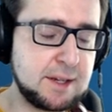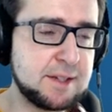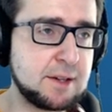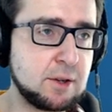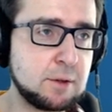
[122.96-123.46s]

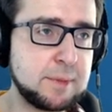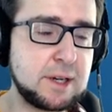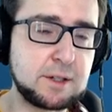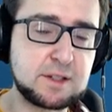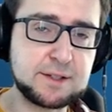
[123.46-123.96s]
these are going to
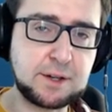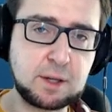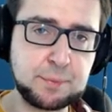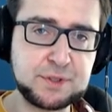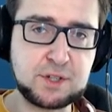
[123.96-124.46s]
be at the
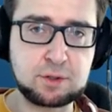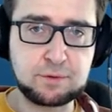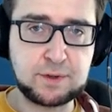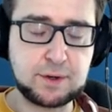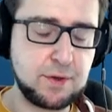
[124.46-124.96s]
starting position
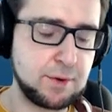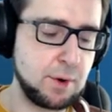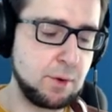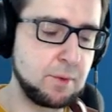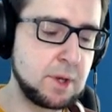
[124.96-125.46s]
of our
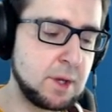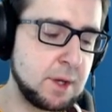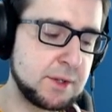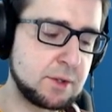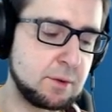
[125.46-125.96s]
throw.
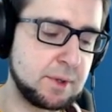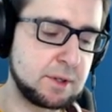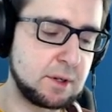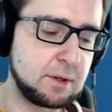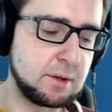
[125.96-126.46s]
So we're
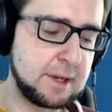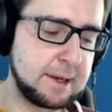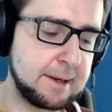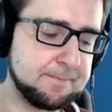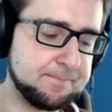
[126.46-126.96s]
gonna go
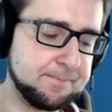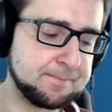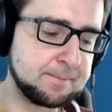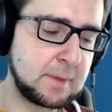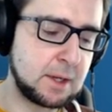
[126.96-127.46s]

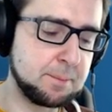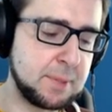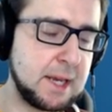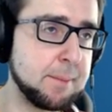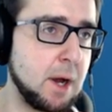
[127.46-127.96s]
um,
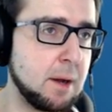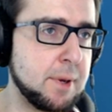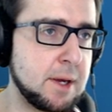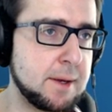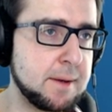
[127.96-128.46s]

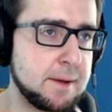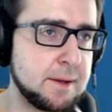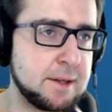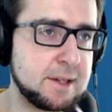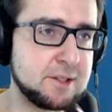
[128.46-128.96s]

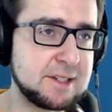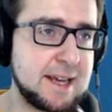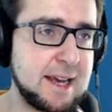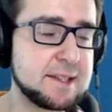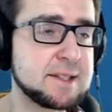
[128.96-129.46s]

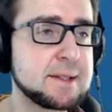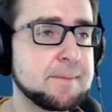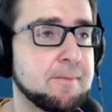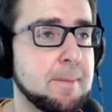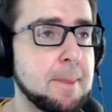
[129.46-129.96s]
pmob.x.
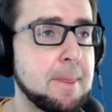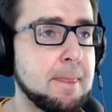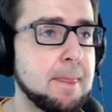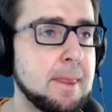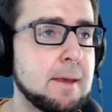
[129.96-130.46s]

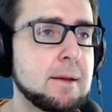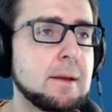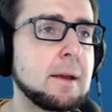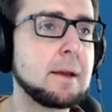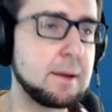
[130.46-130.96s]

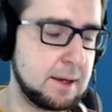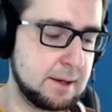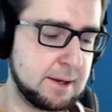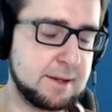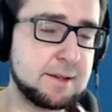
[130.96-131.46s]

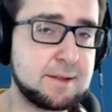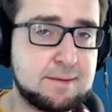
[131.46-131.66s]
And